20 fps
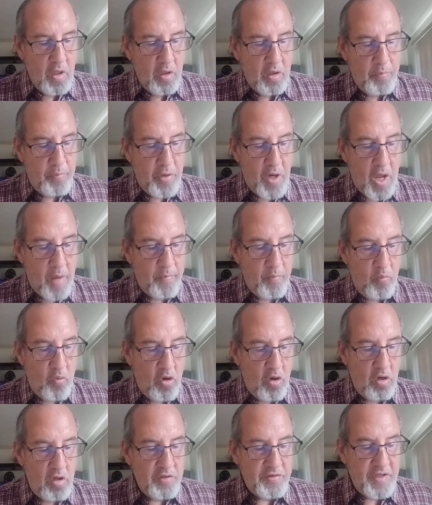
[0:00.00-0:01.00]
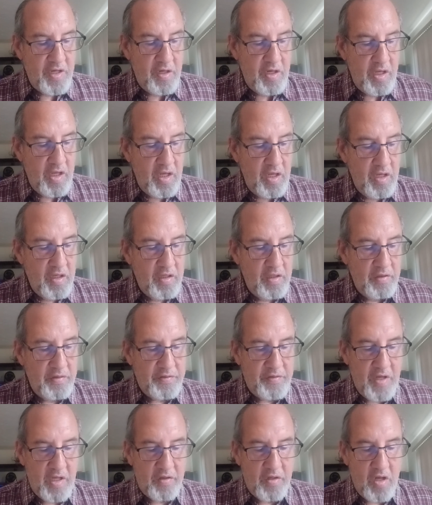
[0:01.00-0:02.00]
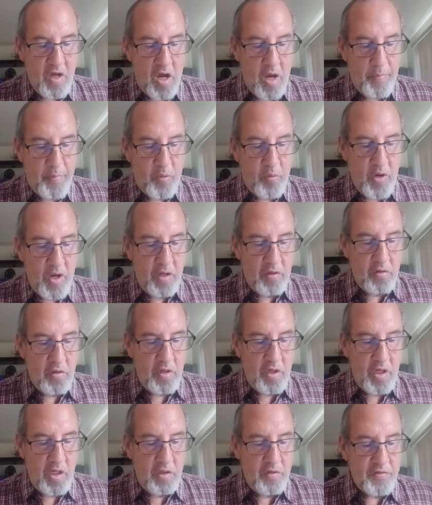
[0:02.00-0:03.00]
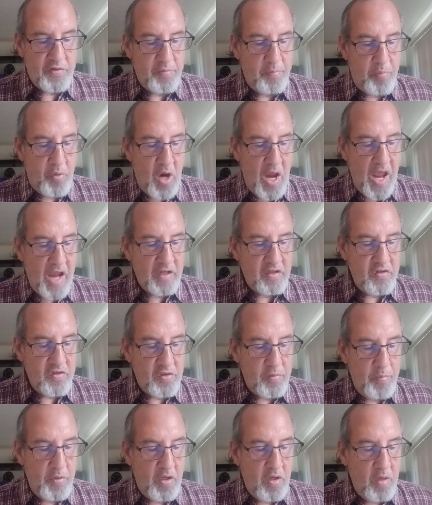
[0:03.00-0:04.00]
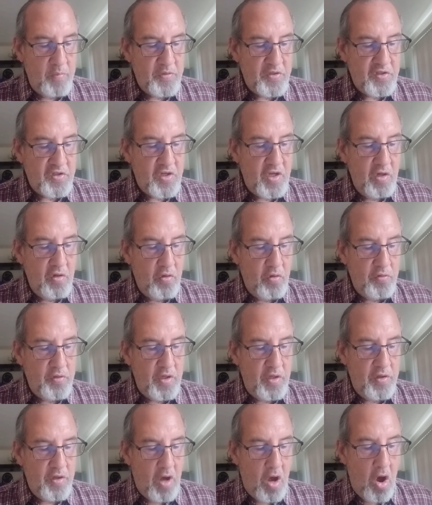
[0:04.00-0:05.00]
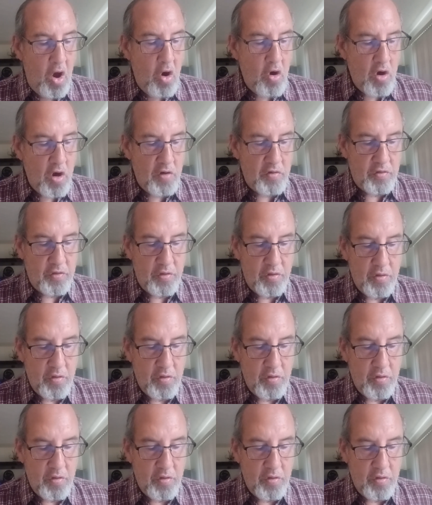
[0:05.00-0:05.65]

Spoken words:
The problem was and is that the operator needed some practice to become skilled in the art.